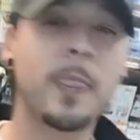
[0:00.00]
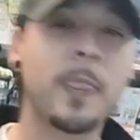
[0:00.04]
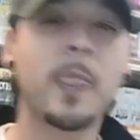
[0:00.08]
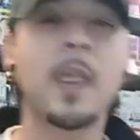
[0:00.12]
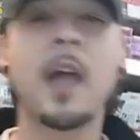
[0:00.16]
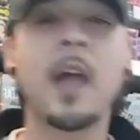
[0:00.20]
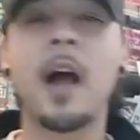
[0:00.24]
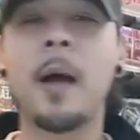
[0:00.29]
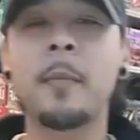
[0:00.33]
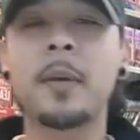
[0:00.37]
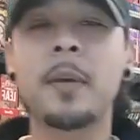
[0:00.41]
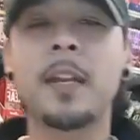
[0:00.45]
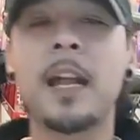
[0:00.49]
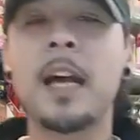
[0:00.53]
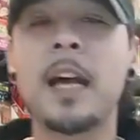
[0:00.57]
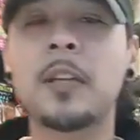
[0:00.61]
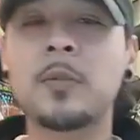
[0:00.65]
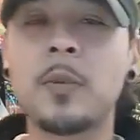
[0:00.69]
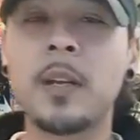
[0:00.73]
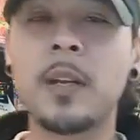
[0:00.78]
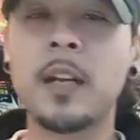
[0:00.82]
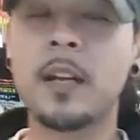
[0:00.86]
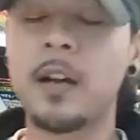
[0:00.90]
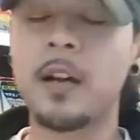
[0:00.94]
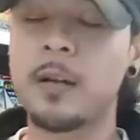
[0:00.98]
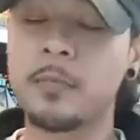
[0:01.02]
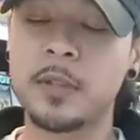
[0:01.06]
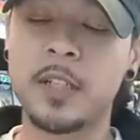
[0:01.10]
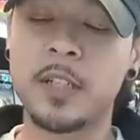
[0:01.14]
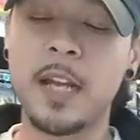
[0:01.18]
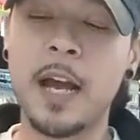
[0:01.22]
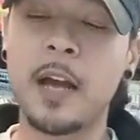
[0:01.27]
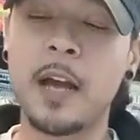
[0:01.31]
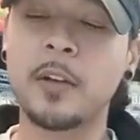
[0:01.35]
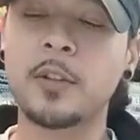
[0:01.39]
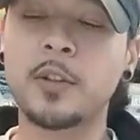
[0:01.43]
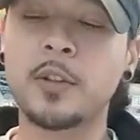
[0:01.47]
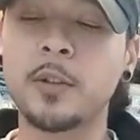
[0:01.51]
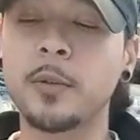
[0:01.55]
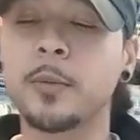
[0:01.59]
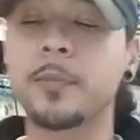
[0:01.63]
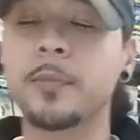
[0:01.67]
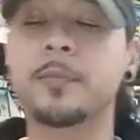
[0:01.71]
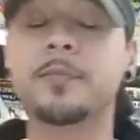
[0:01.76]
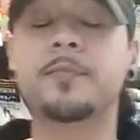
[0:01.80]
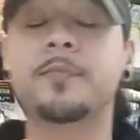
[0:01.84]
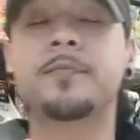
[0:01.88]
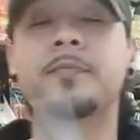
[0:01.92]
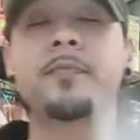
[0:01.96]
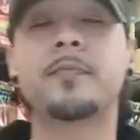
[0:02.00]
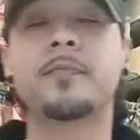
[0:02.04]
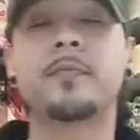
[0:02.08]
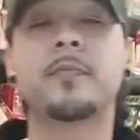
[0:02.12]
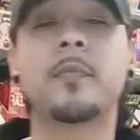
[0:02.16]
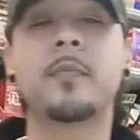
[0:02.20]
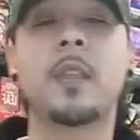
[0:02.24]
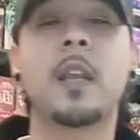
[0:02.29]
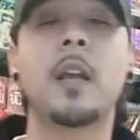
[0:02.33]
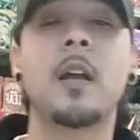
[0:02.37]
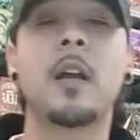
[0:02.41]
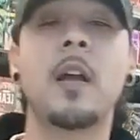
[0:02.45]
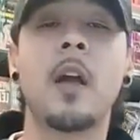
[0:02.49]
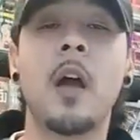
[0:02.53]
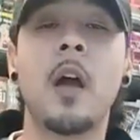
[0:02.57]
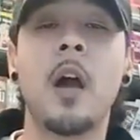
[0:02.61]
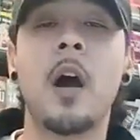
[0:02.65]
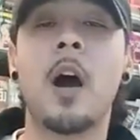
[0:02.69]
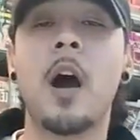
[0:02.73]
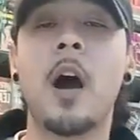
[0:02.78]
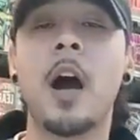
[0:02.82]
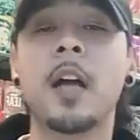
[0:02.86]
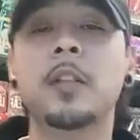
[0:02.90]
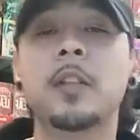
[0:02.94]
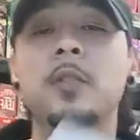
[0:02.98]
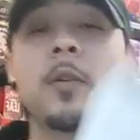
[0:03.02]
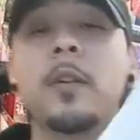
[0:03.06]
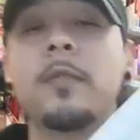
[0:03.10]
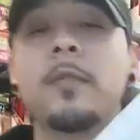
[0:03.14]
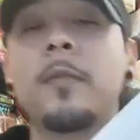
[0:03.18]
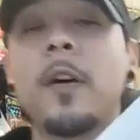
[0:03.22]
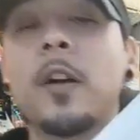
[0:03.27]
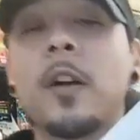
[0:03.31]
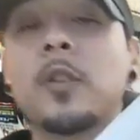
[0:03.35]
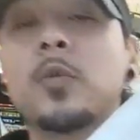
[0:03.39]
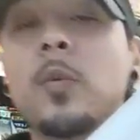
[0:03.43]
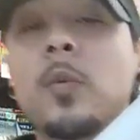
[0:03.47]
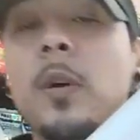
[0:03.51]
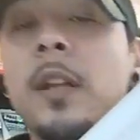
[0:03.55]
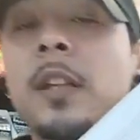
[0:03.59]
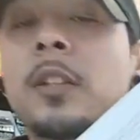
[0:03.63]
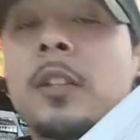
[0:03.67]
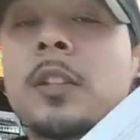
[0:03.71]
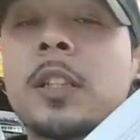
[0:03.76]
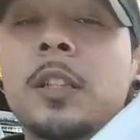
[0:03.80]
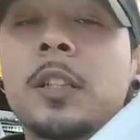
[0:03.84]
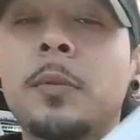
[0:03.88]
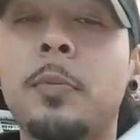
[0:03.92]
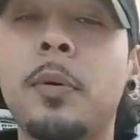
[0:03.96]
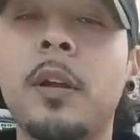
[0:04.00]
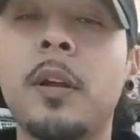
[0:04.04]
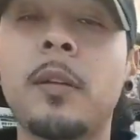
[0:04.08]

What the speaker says: I mean, that's what it comes down to. Alright, so the first one is just pretty